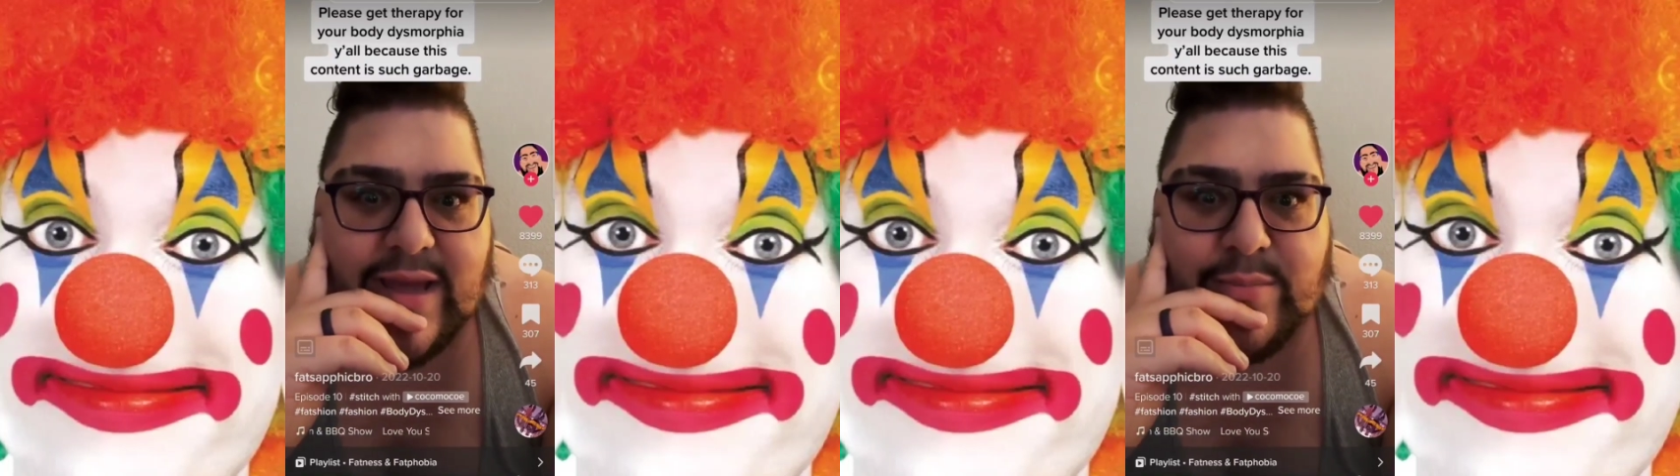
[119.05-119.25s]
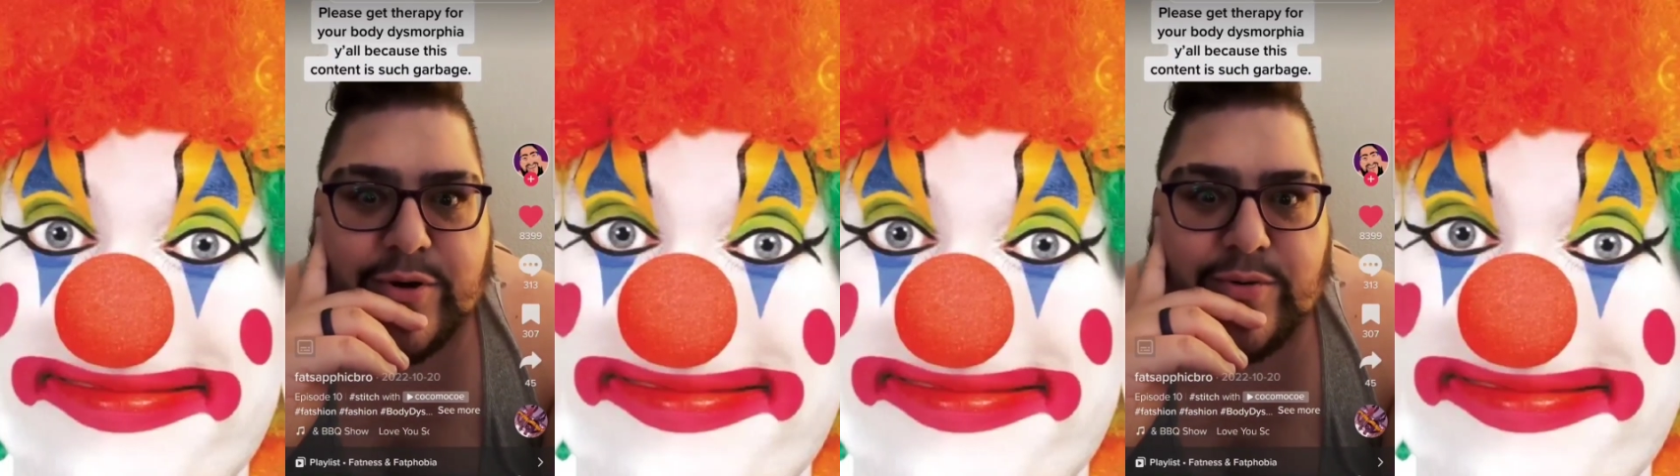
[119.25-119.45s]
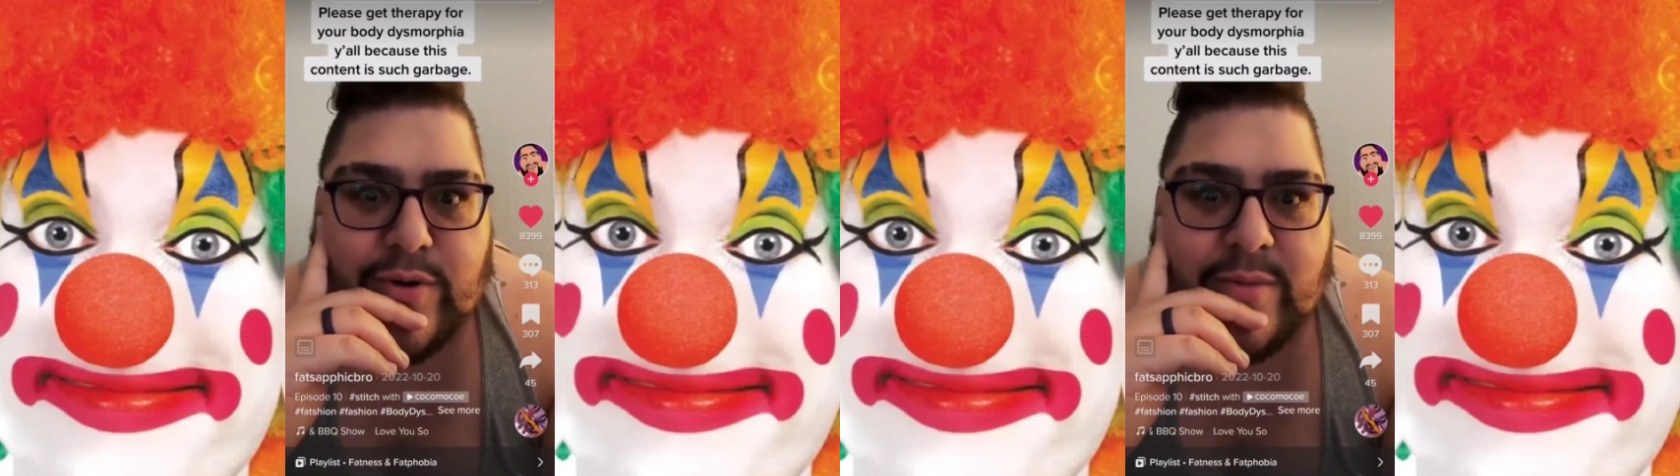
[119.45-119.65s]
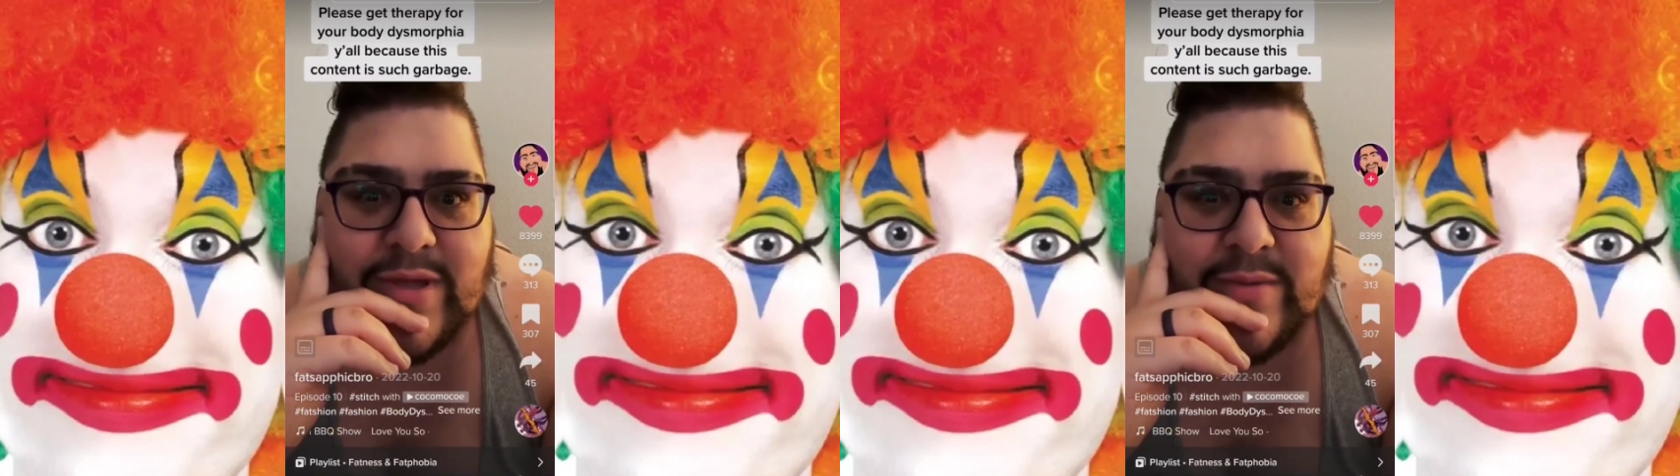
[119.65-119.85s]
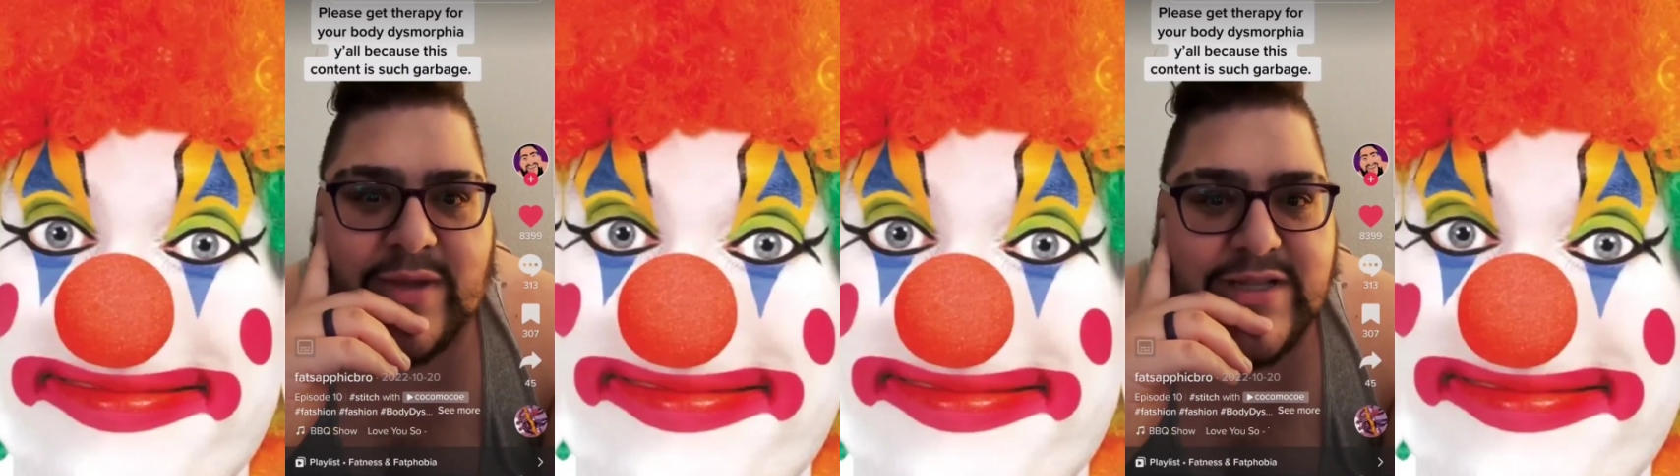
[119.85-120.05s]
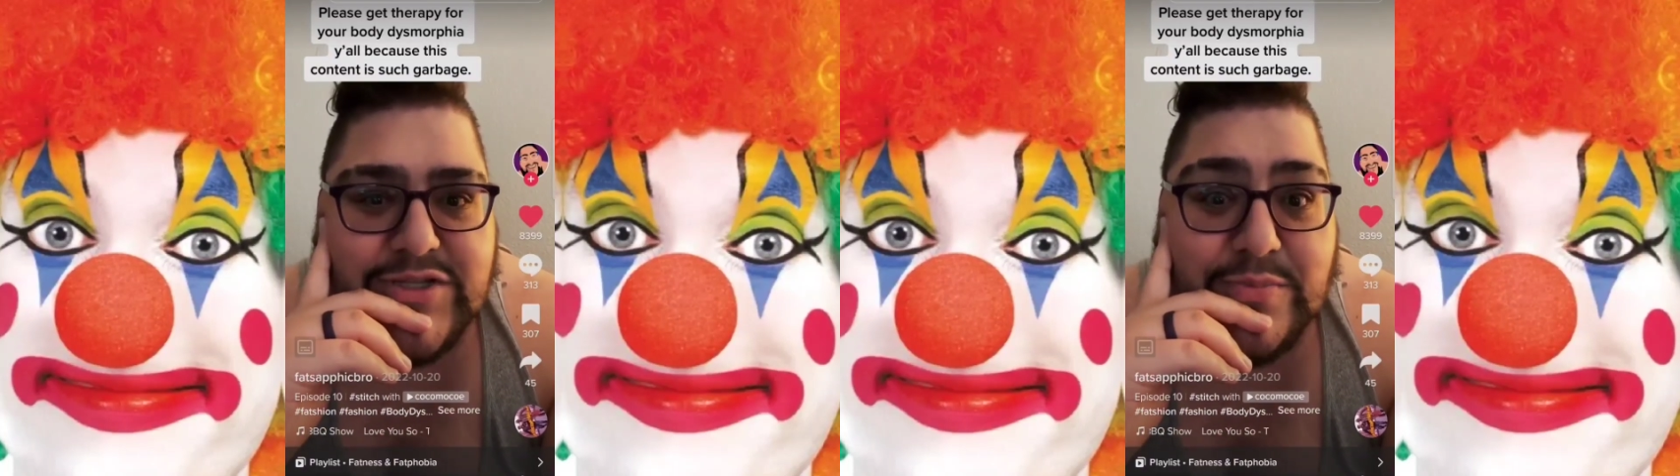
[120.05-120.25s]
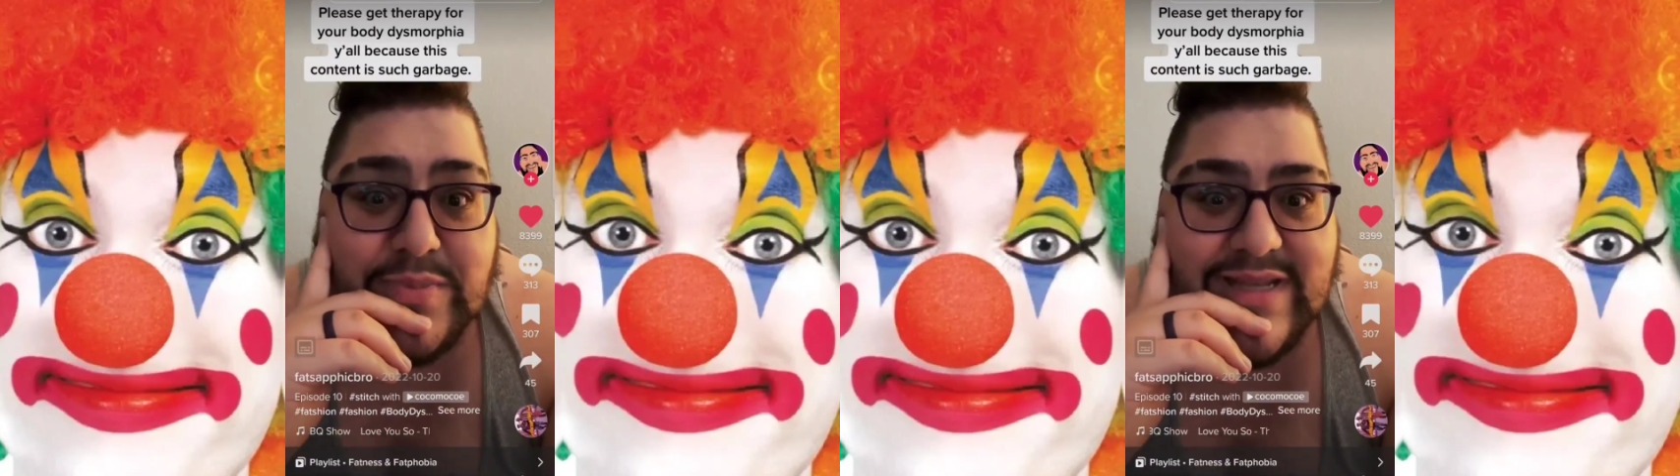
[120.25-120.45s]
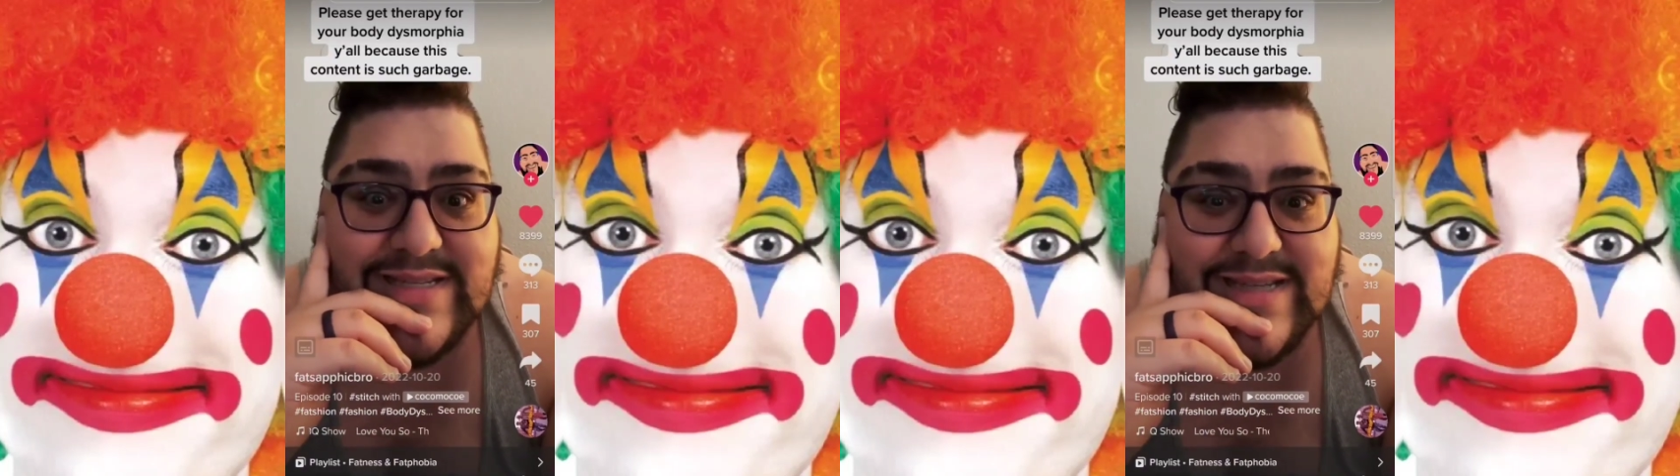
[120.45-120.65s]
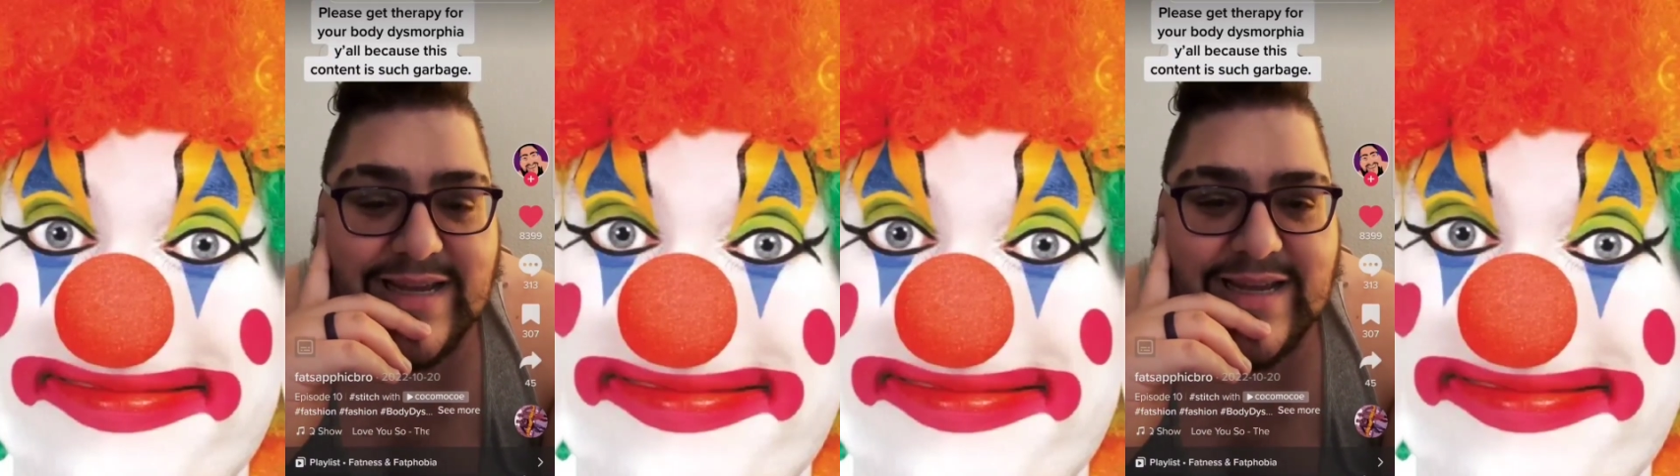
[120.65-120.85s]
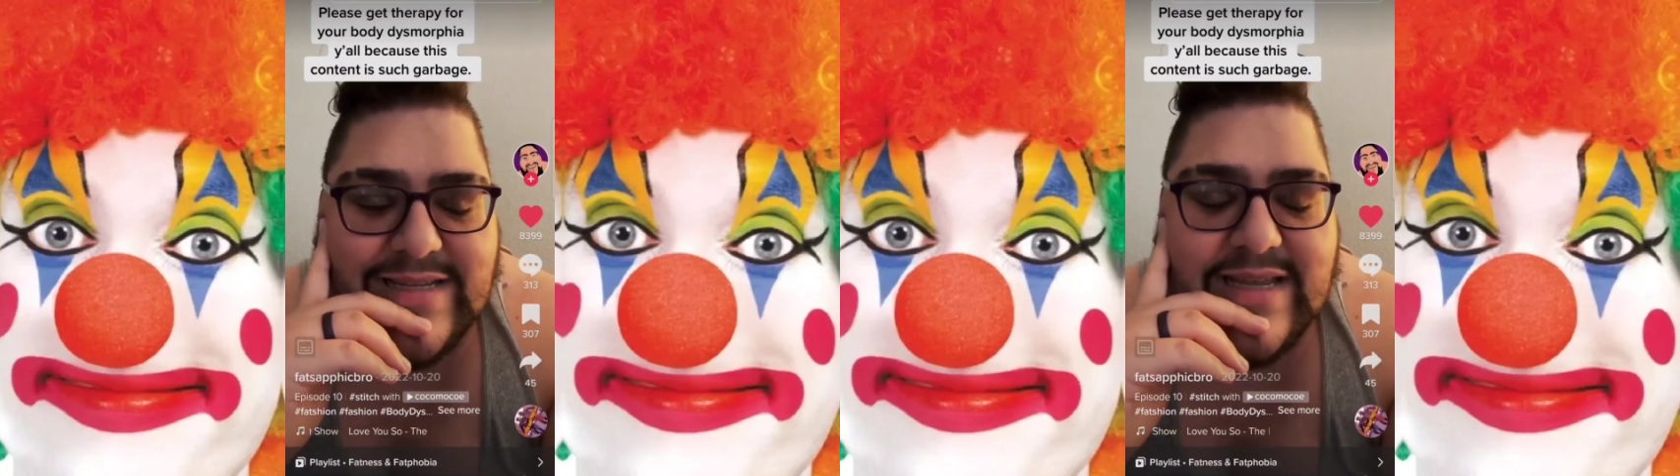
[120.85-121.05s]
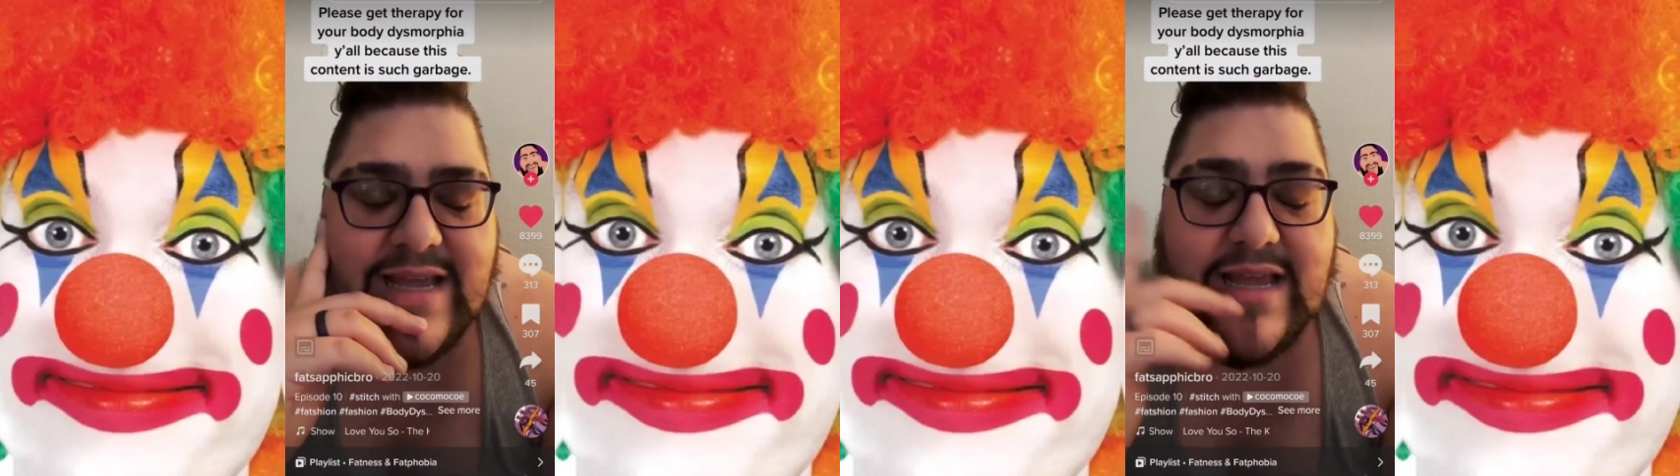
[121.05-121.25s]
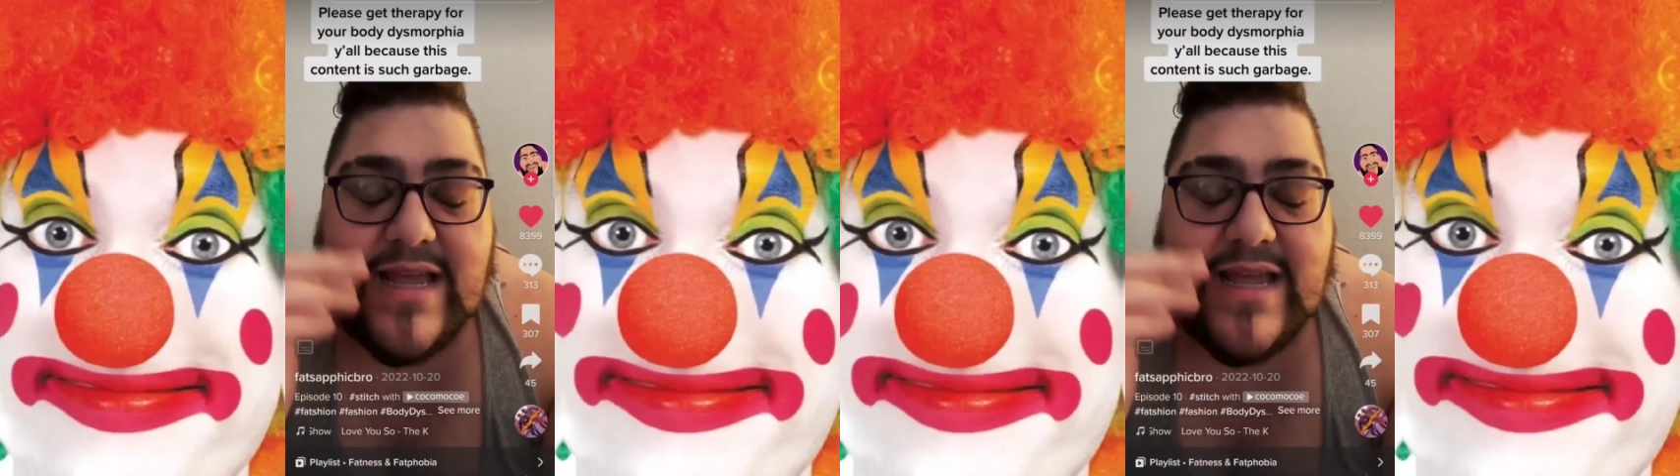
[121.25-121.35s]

Abercrombie means you're plus size.